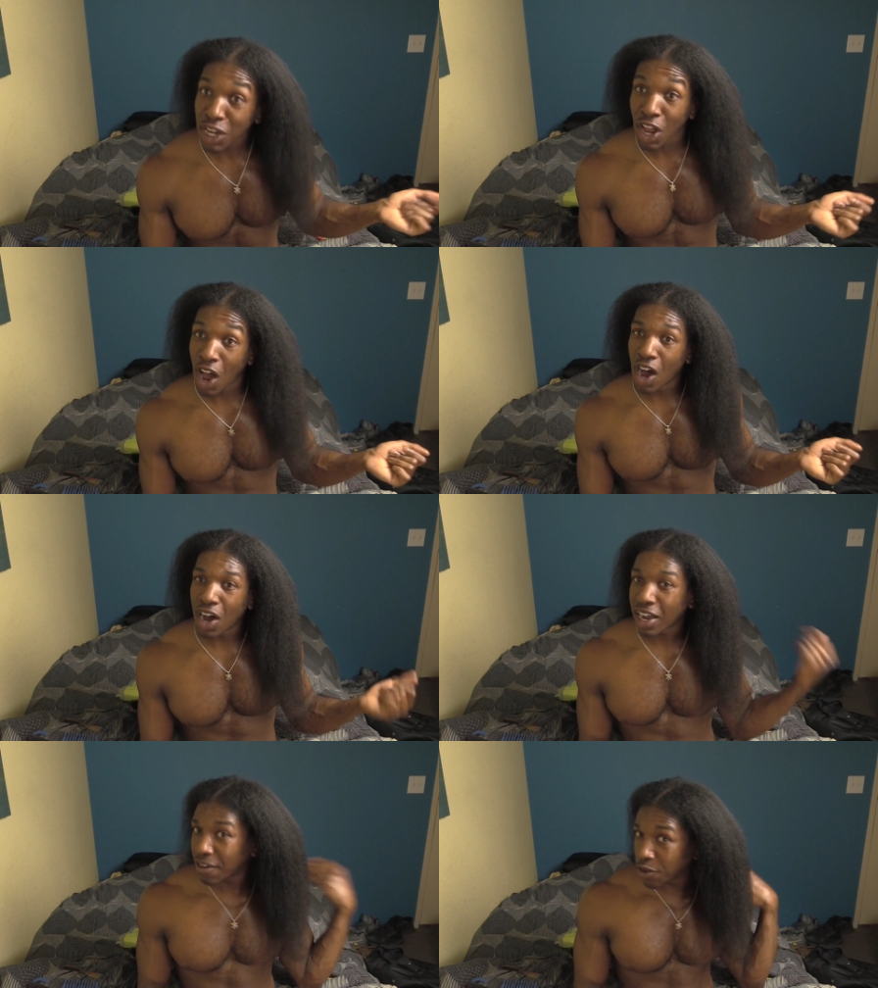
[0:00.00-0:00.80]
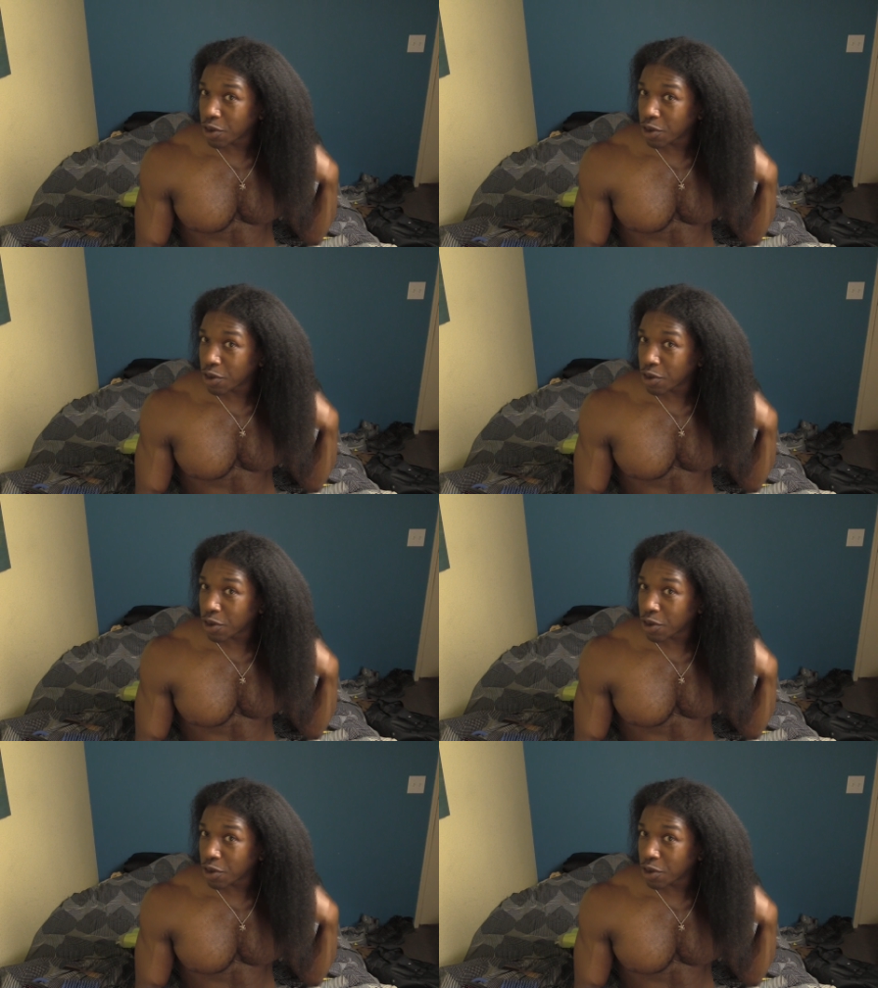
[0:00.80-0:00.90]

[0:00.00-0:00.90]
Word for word: long if